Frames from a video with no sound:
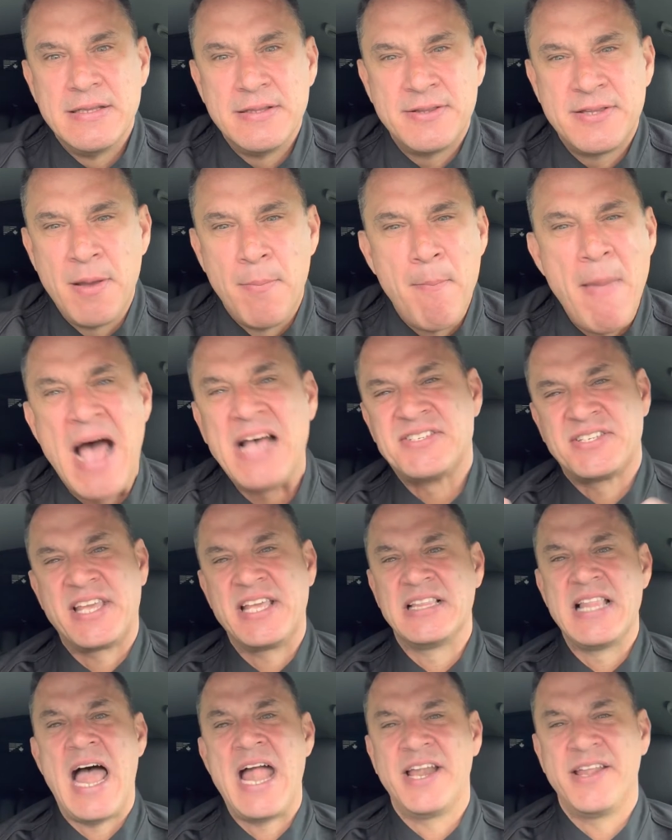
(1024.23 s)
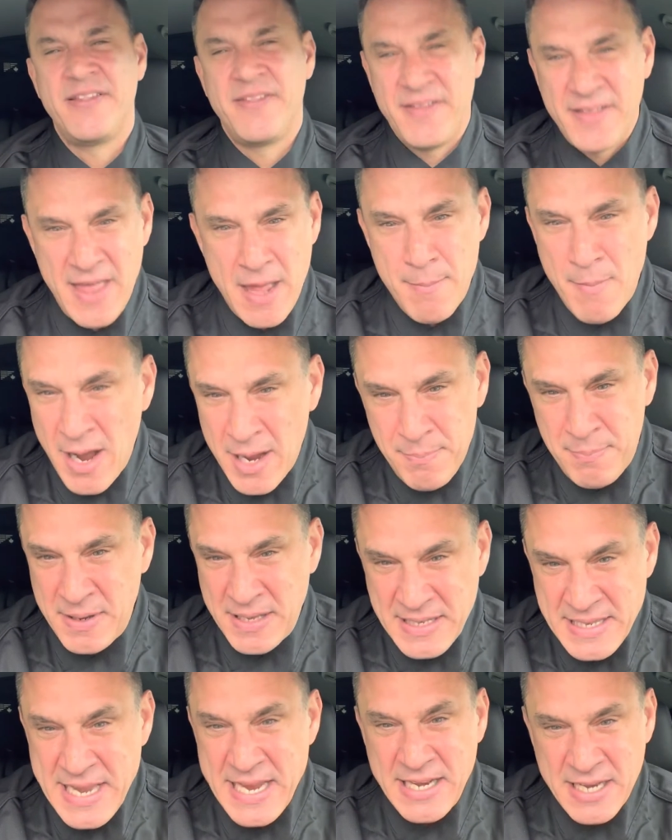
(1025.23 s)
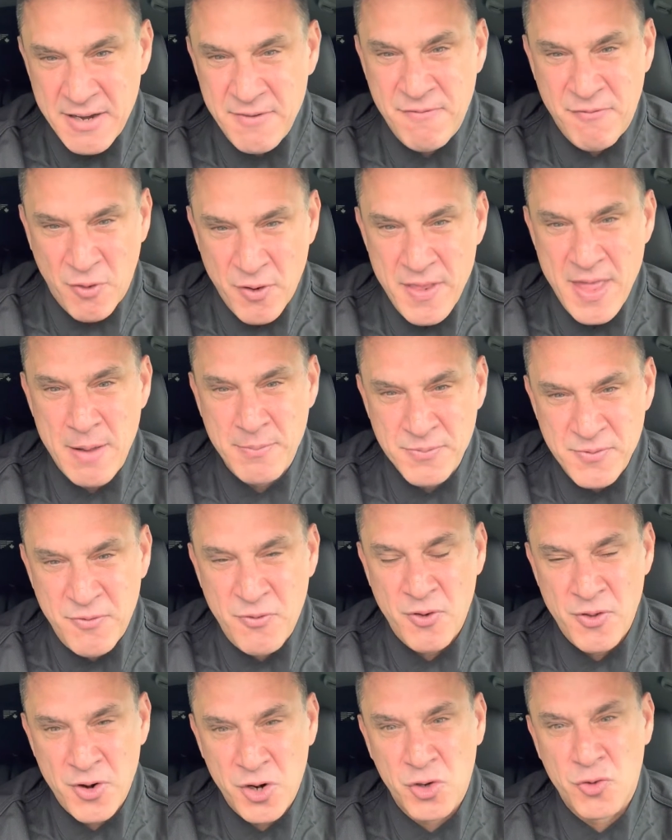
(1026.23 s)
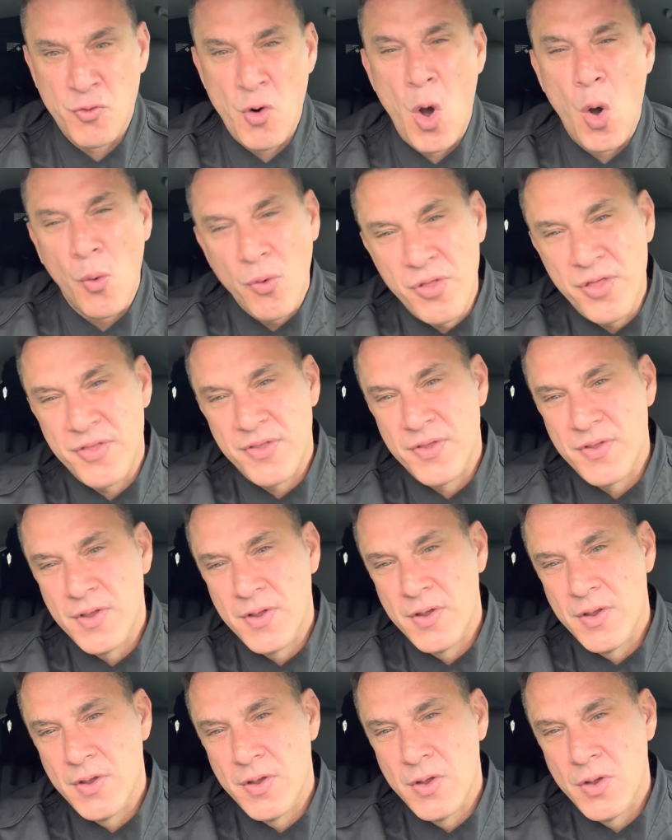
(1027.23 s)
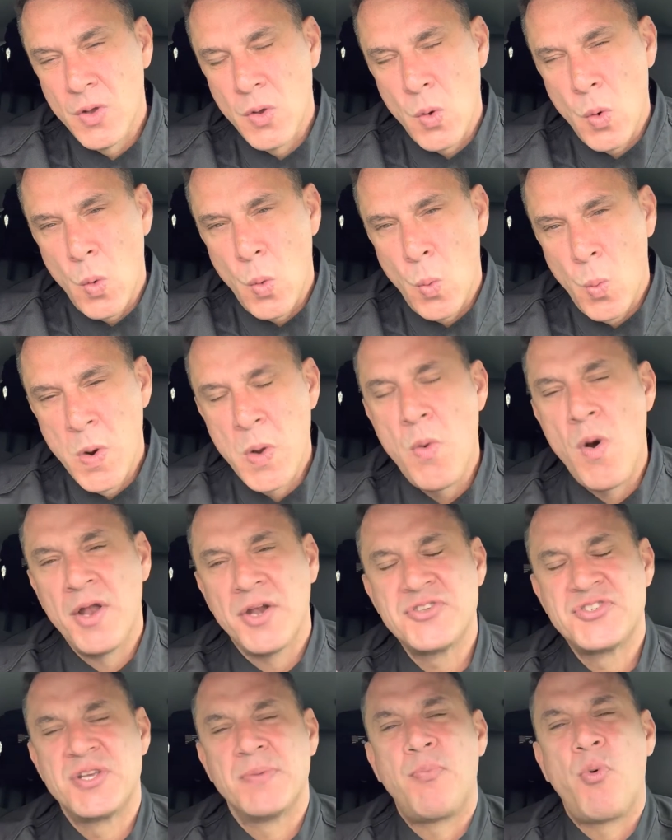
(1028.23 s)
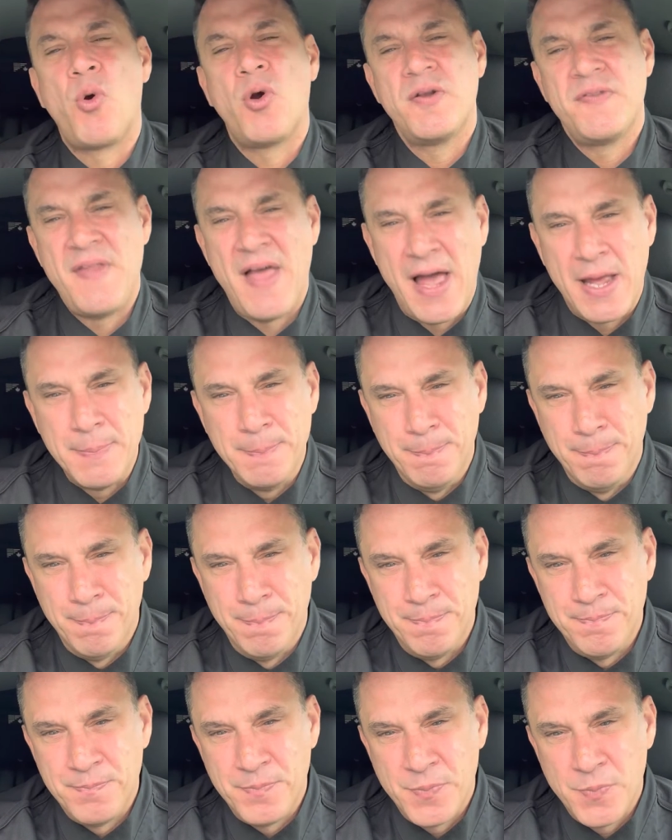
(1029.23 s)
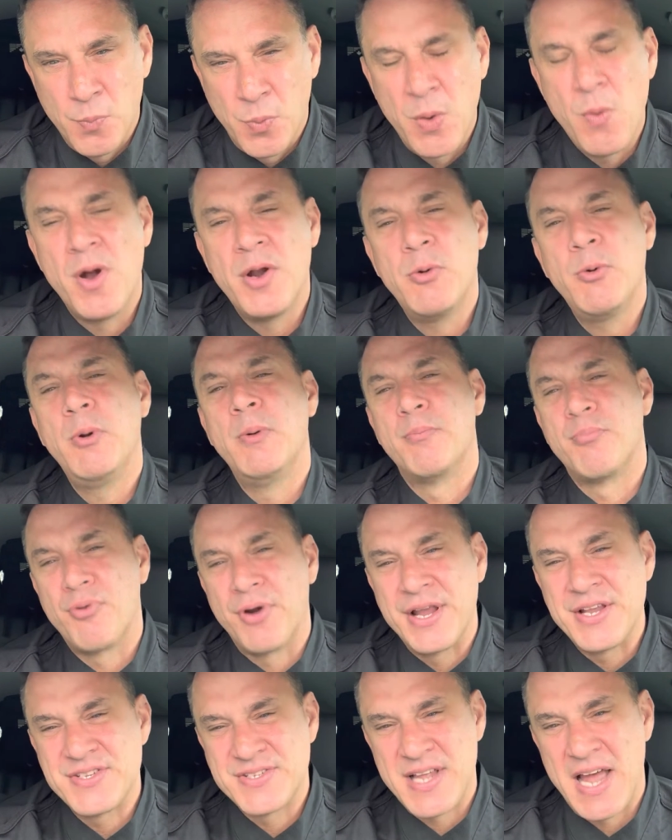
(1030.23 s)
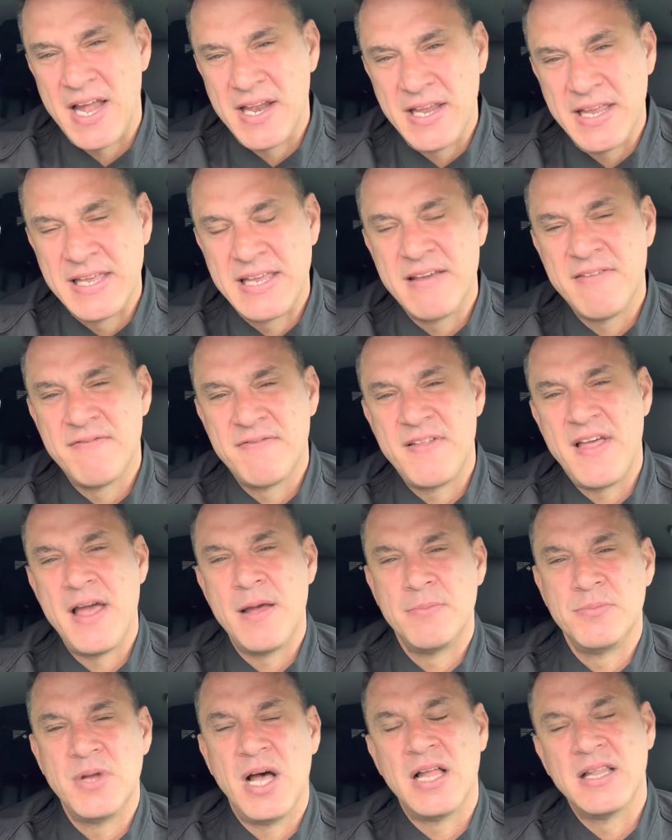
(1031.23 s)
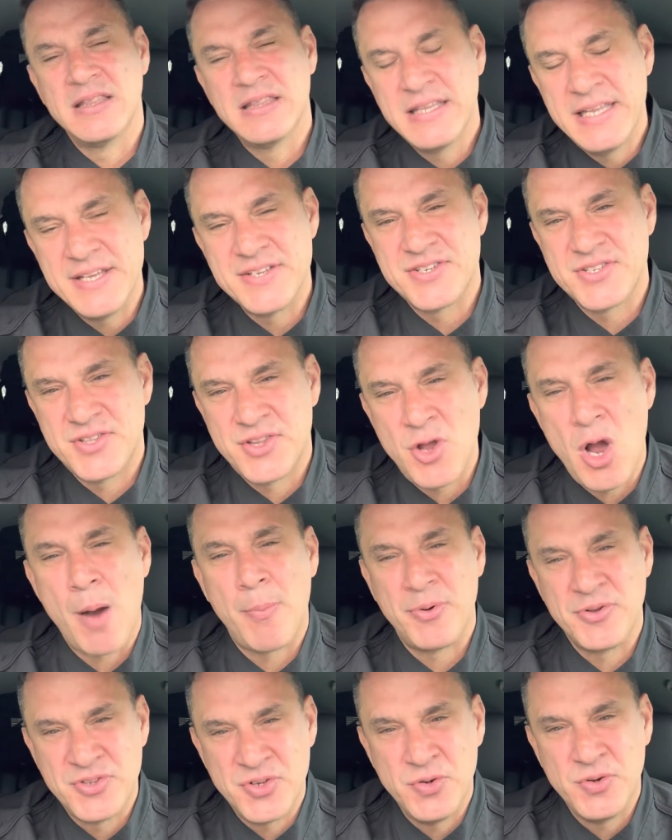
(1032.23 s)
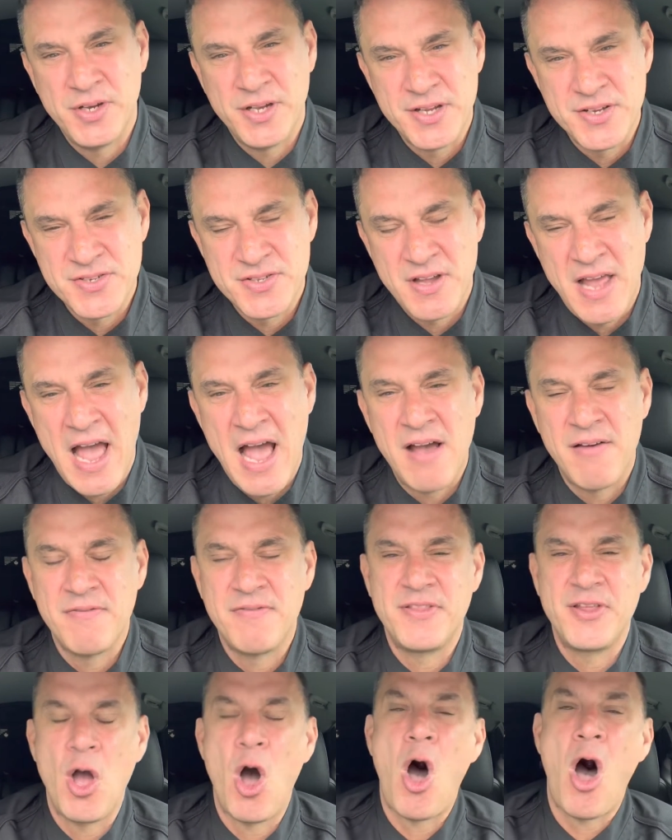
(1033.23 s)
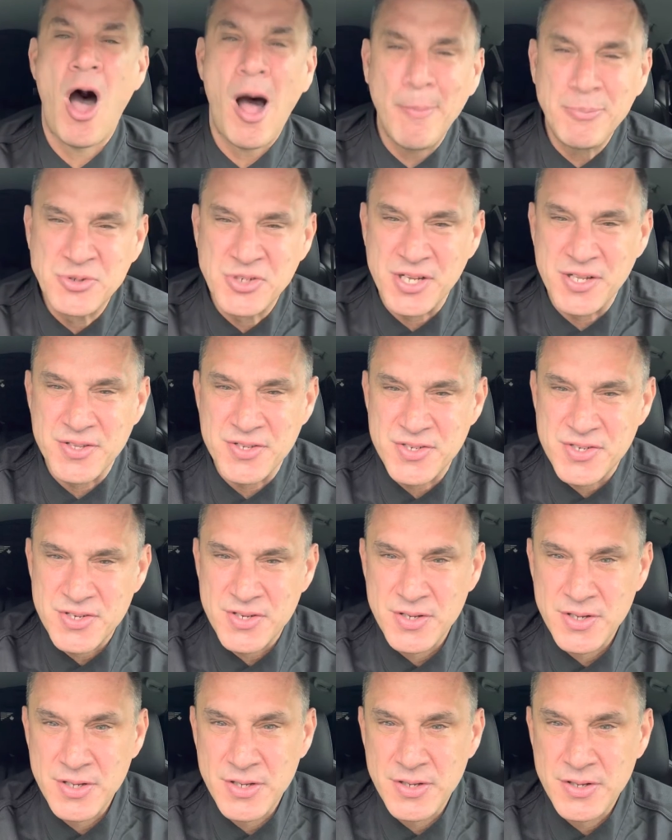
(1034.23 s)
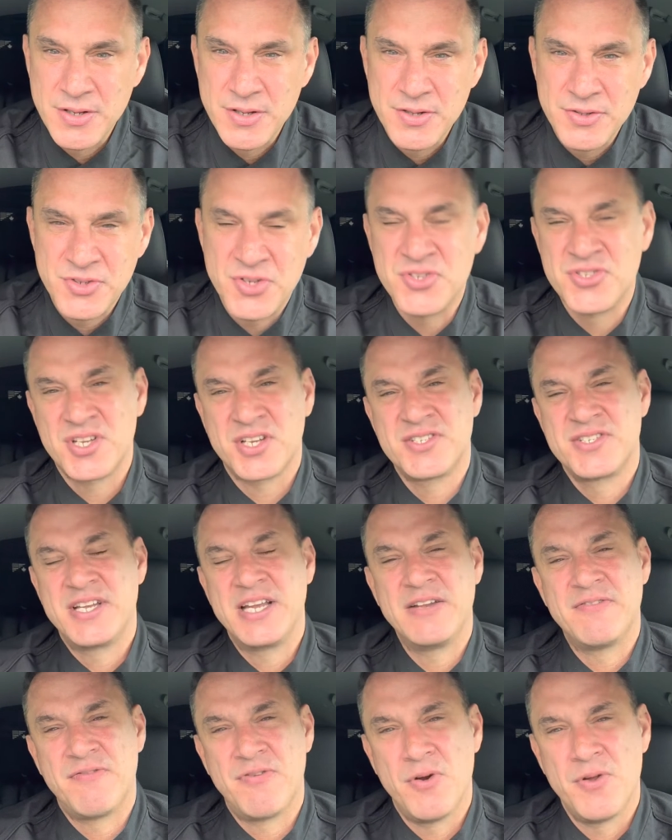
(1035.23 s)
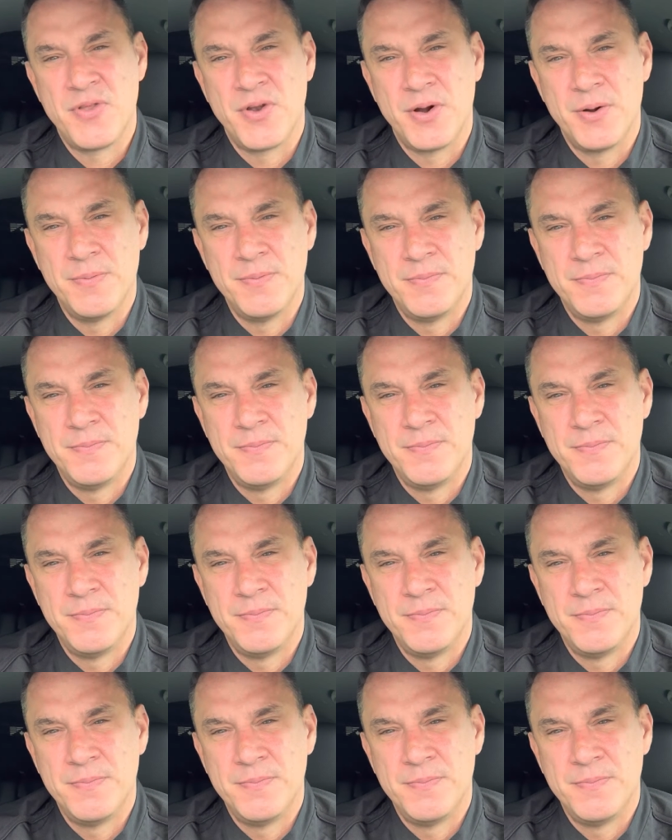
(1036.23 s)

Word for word: the masculinity that might be needed for them for their growth. We want to support that we want to embrace that and give them at least the opportunities to have the options to succeed further.